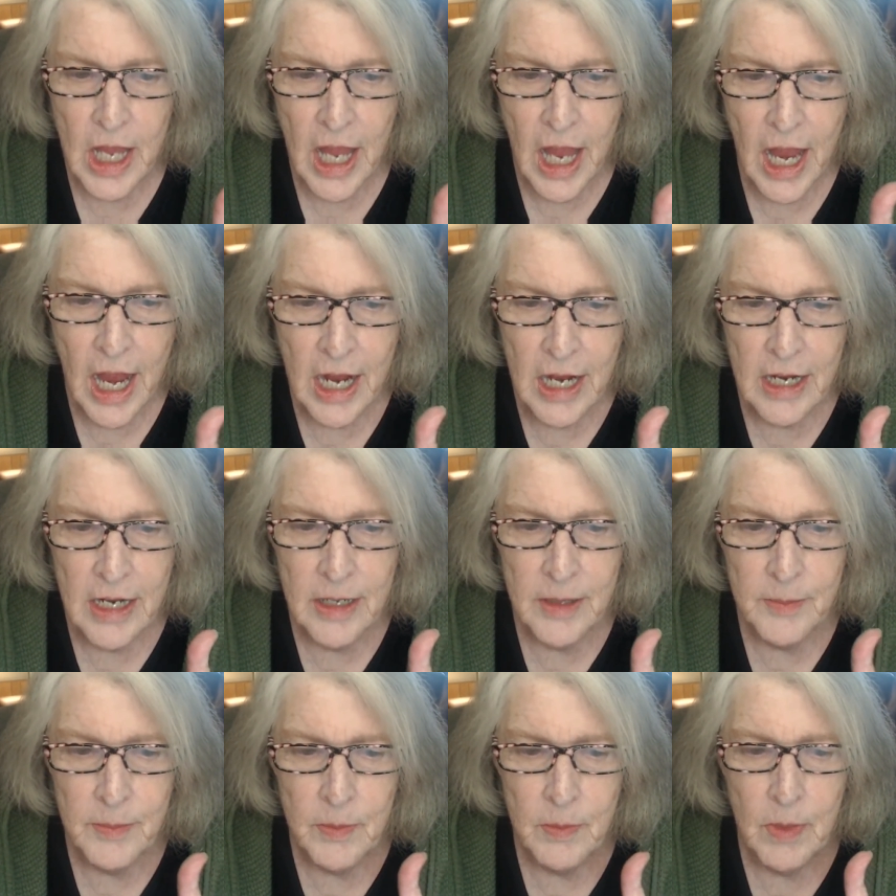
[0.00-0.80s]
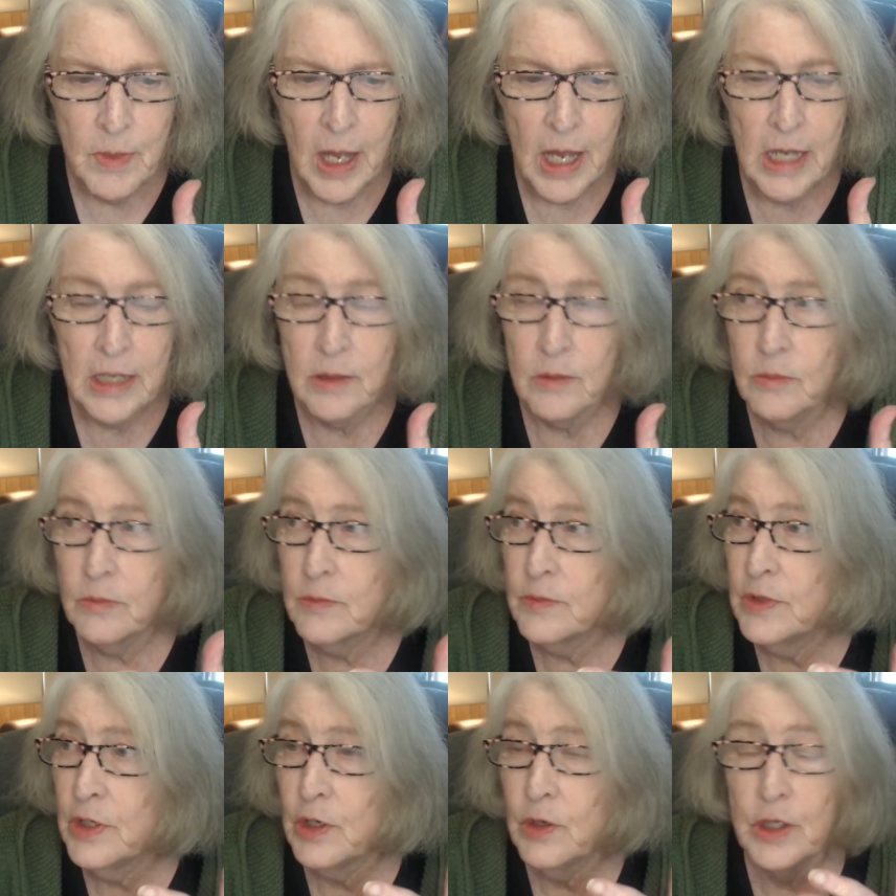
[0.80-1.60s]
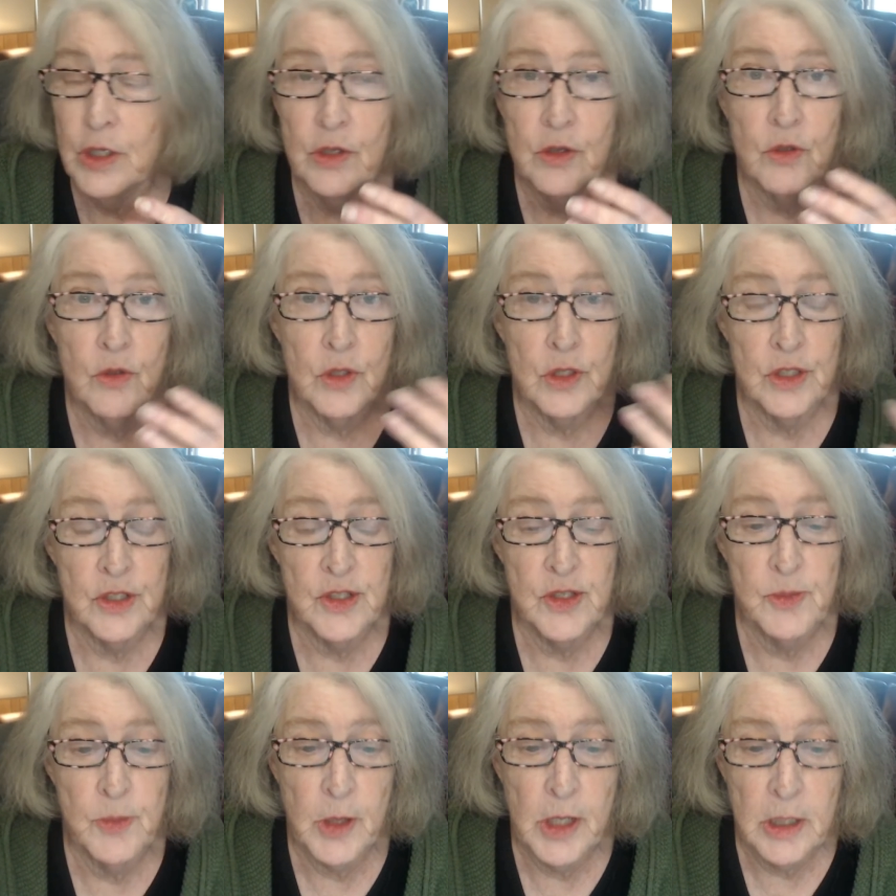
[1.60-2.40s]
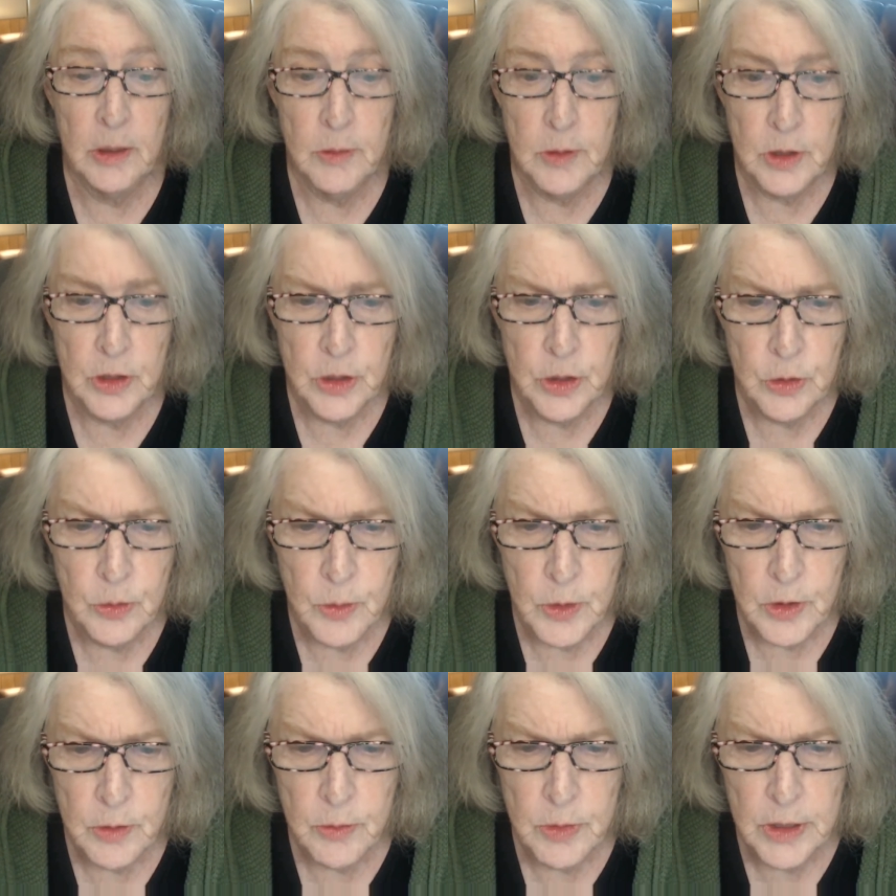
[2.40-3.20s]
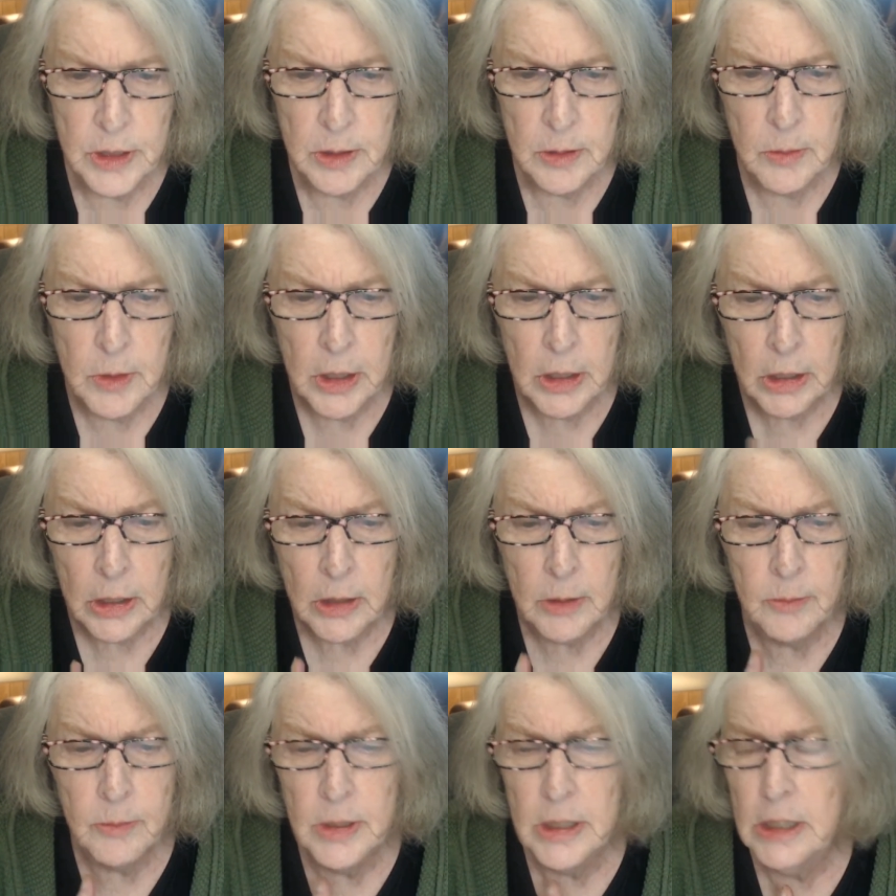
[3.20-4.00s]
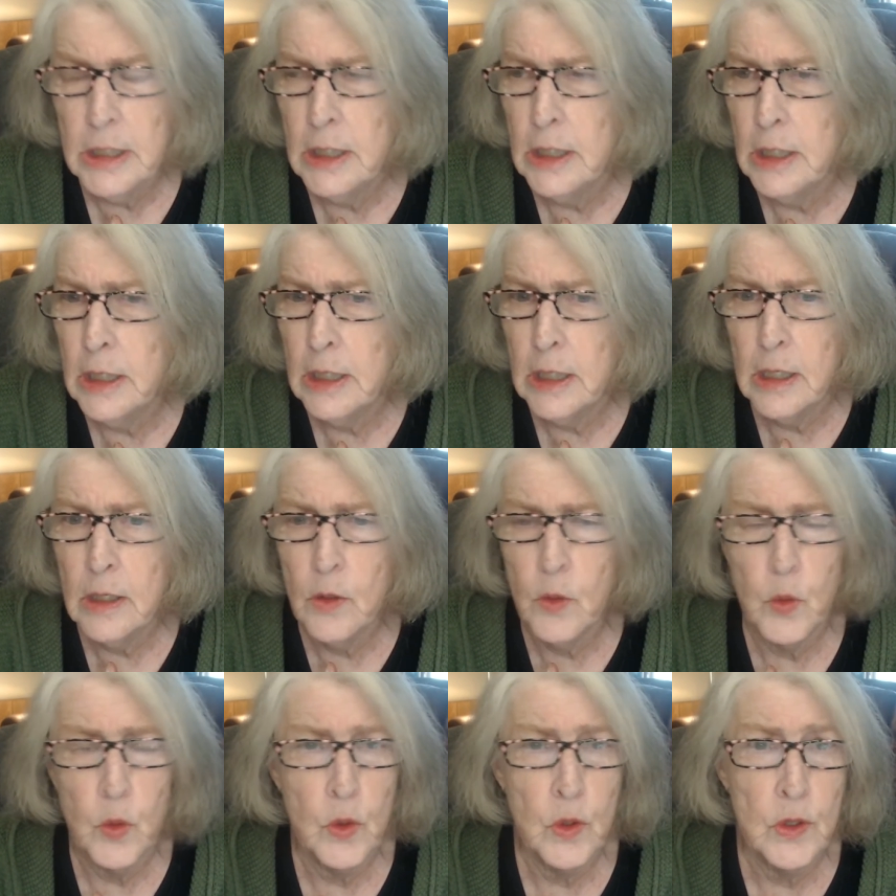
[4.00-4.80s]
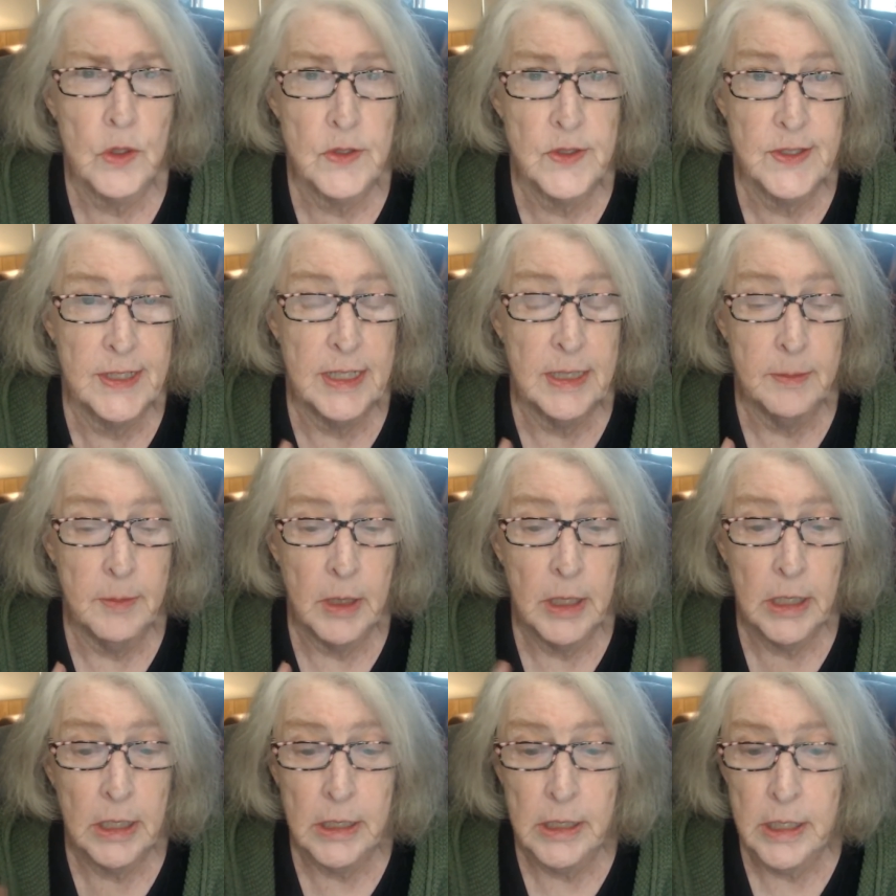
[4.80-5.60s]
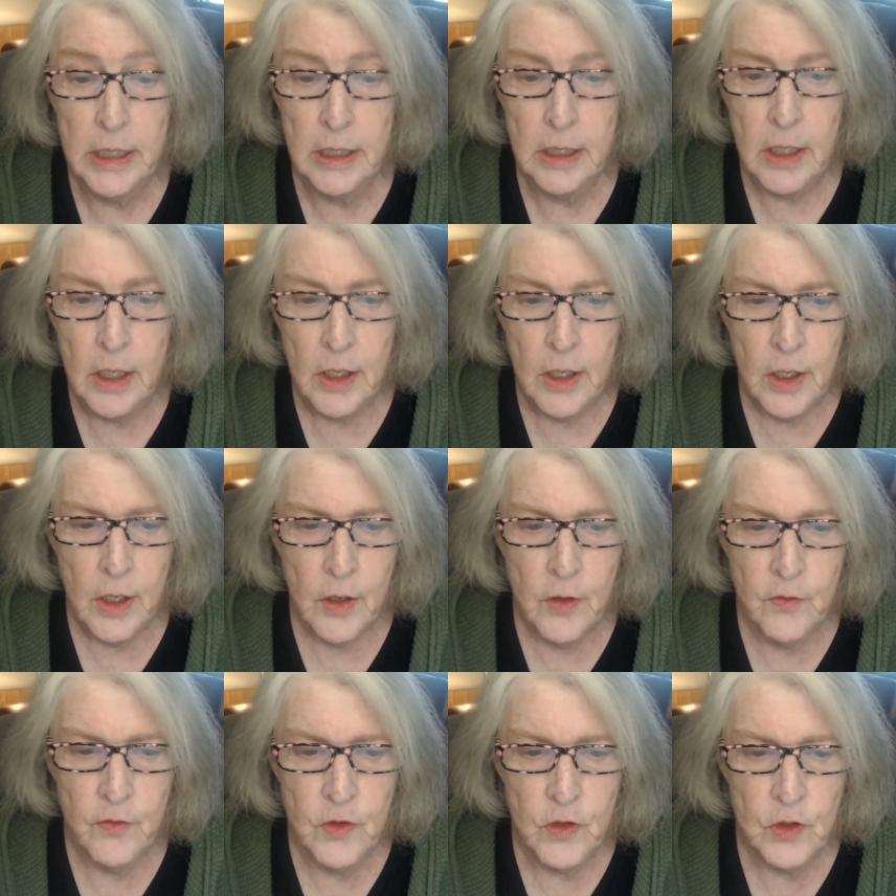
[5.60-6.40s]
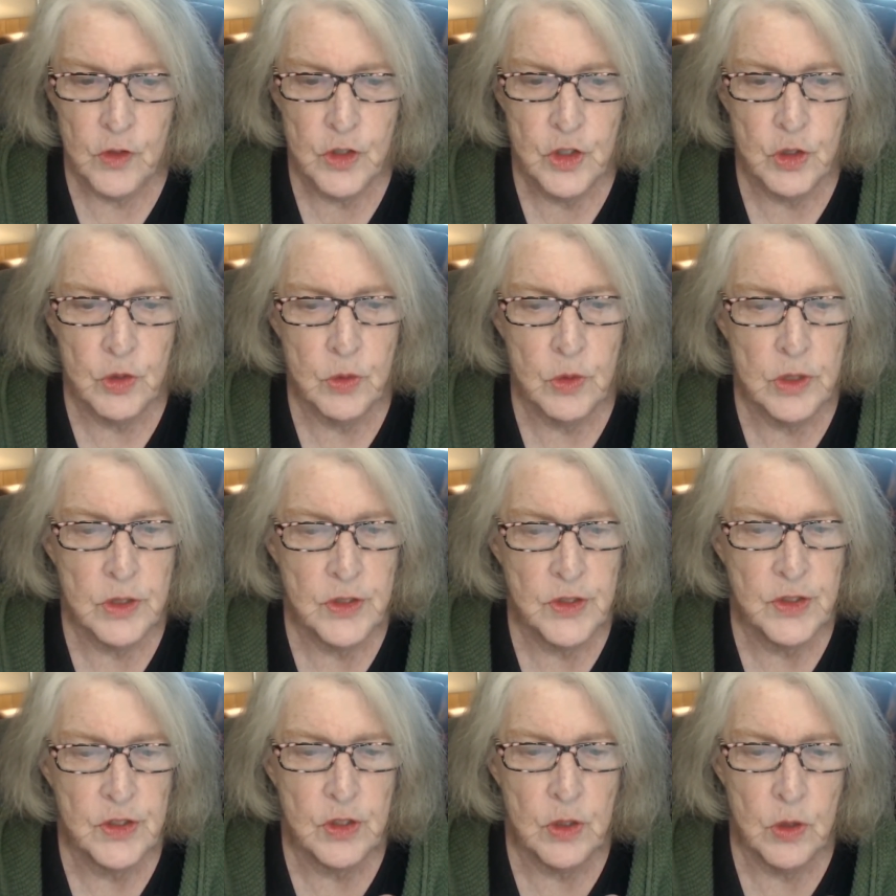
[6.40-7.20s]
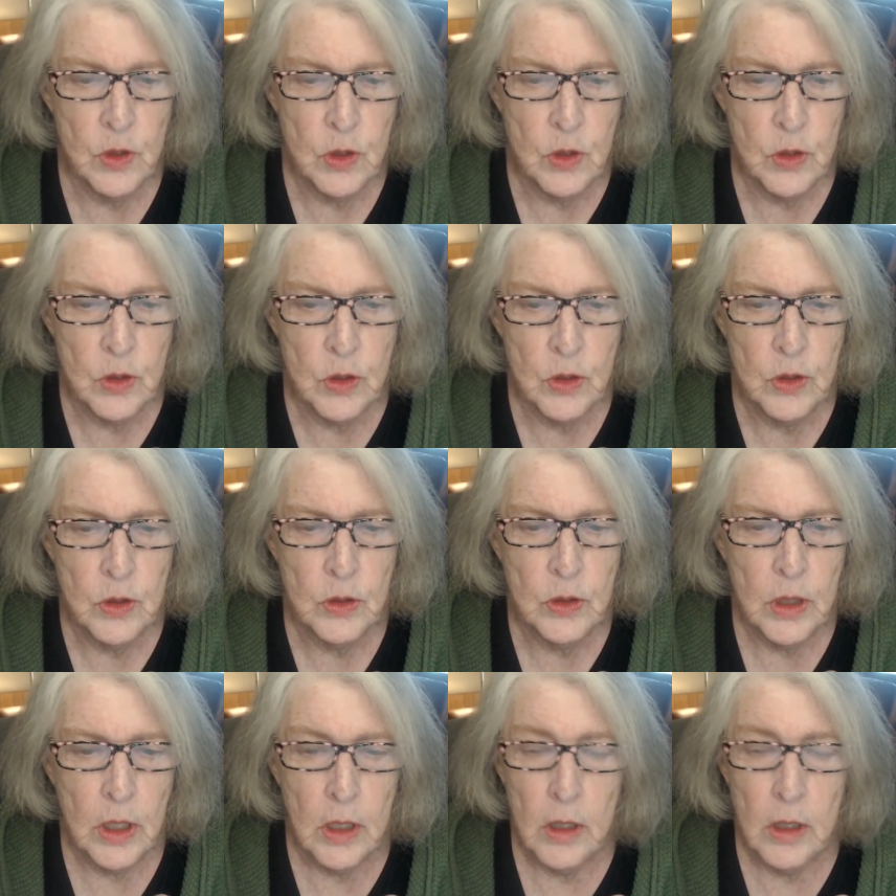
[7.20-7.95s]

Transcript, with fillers: And they're either a despicable human being or a seemingly virtuous soul,